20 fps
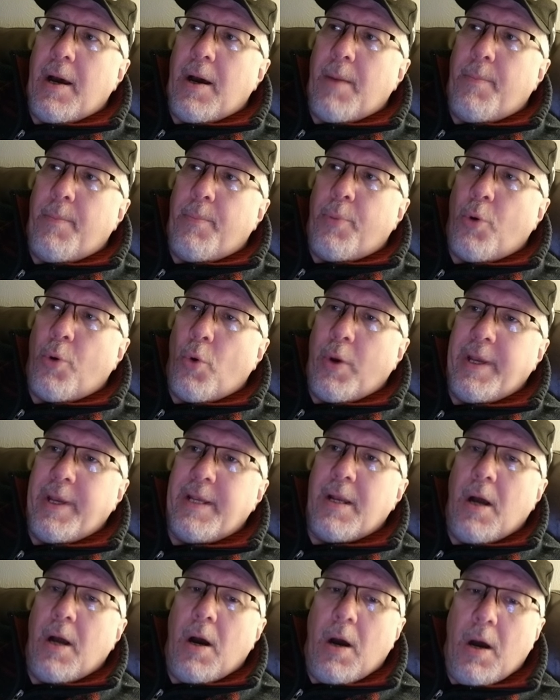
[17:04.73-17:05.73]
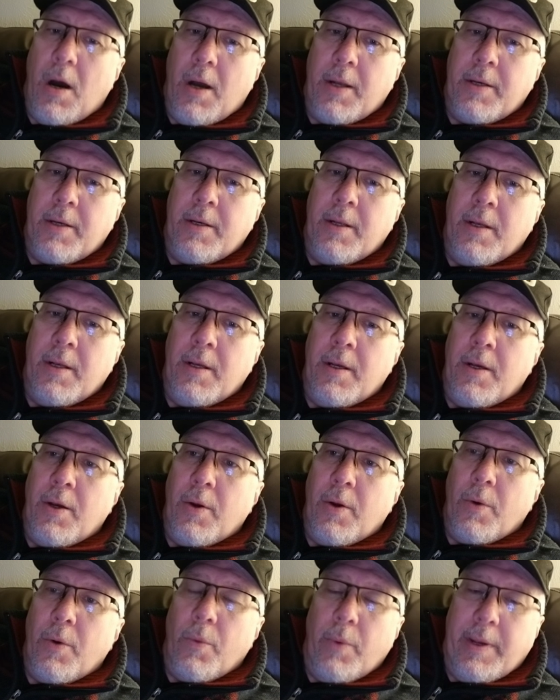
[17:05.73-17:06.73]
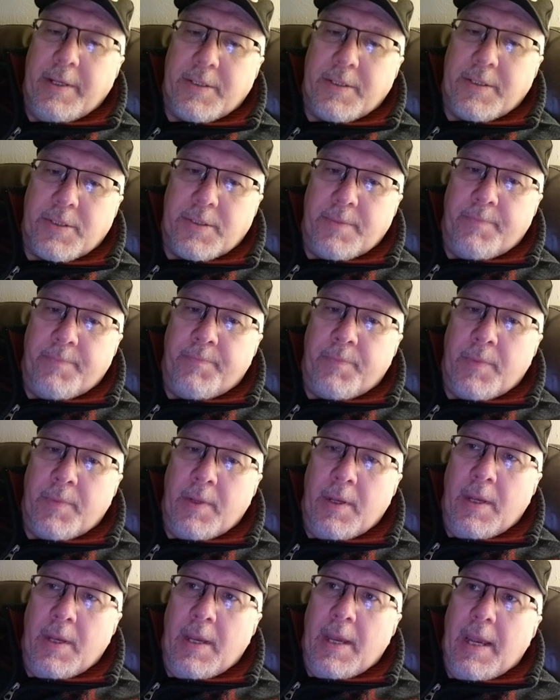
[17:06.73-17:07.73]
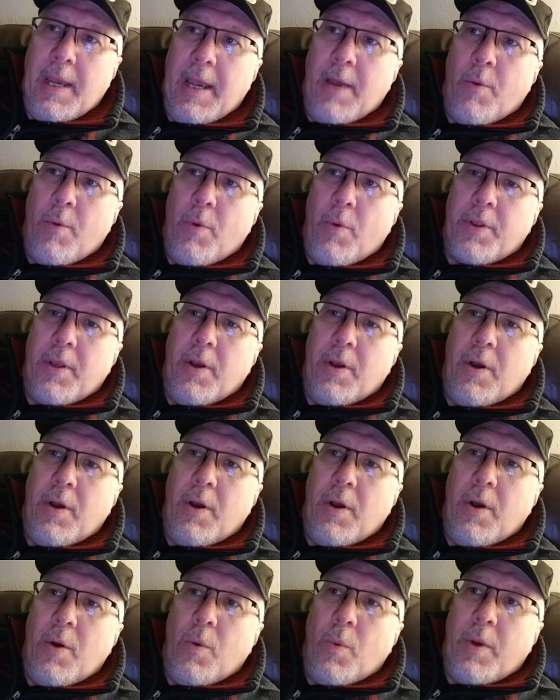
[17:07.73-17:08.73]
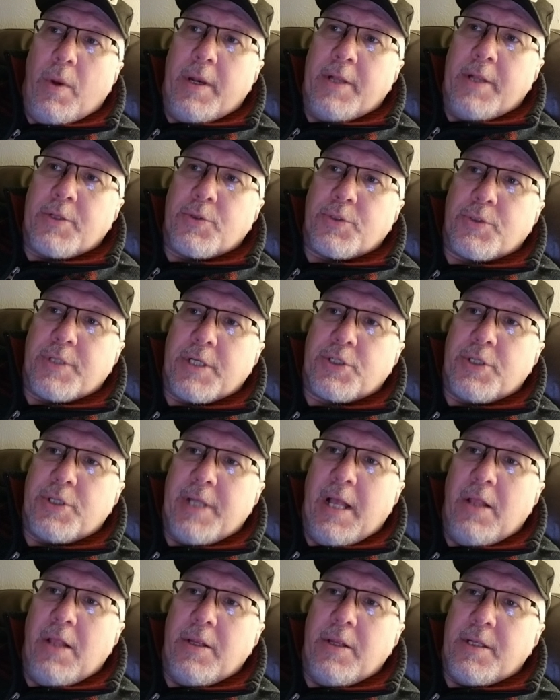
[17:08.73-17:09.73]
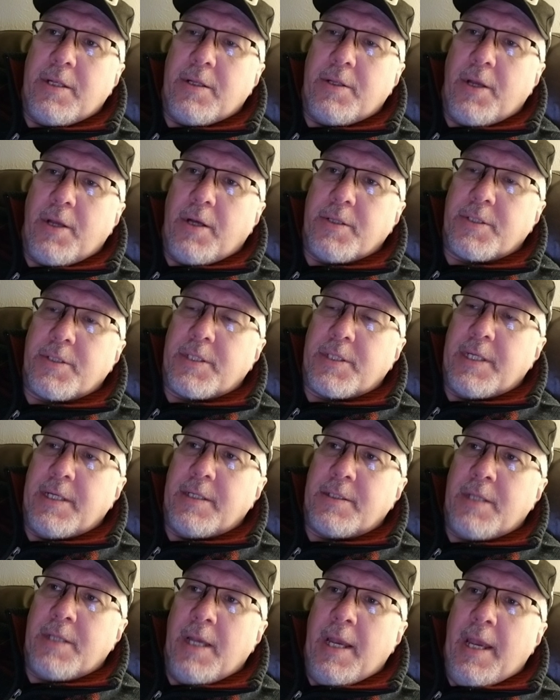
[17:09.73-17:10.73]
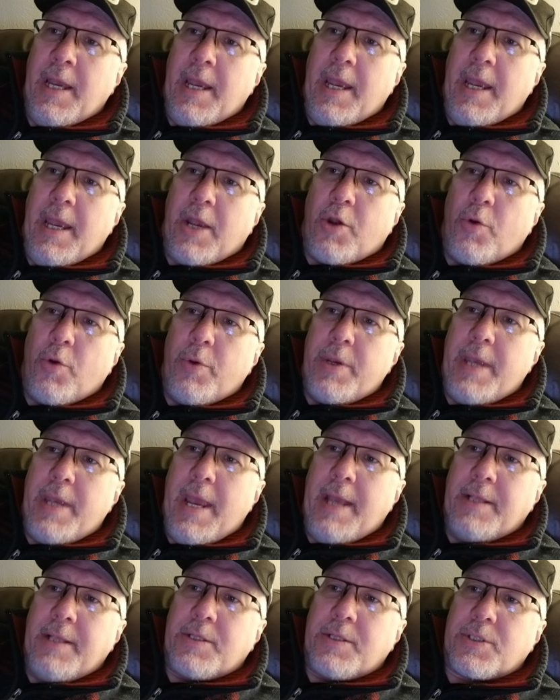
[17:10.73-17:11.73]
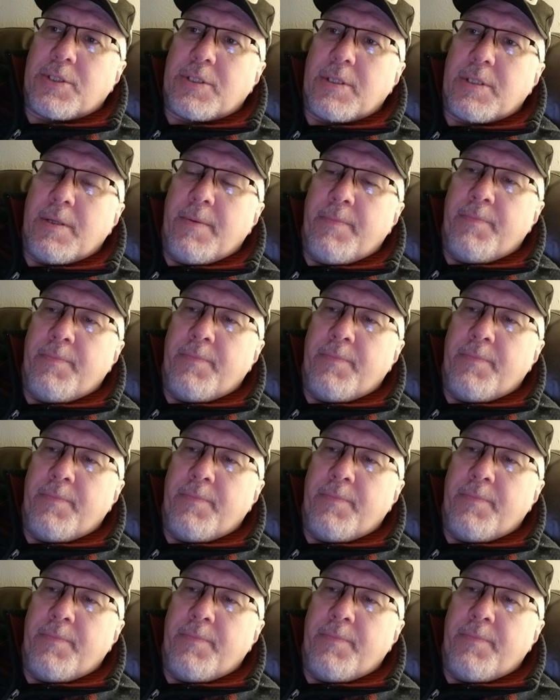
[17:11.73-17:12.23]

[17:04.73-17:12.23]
a point on race. And what intersectionality does is it creates